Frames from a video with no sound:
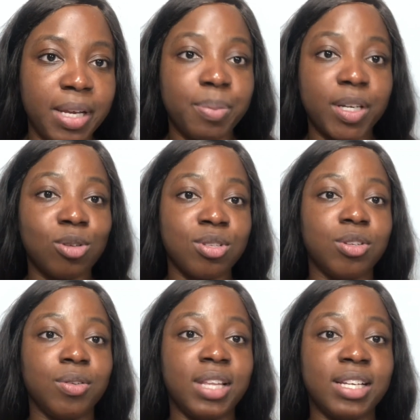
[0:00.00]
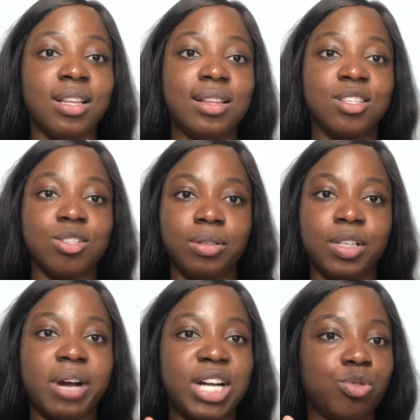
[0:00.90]
but also then slowly,
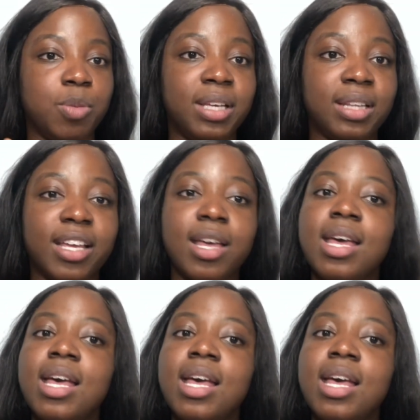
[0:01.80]
gradually being like,